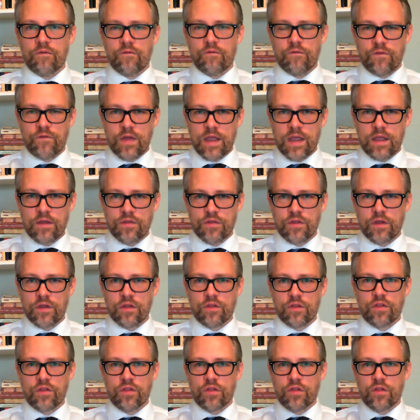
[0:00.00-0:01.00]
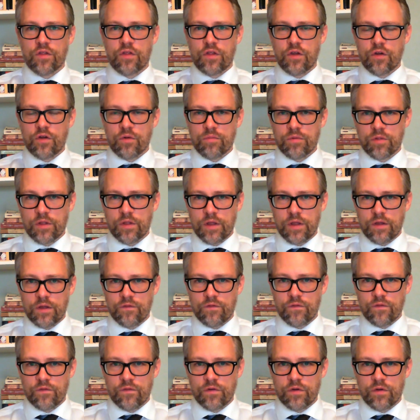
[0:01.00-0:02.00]
Faith is sincere
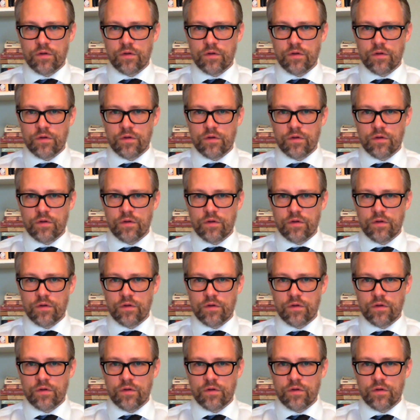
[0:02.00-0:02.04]
belief.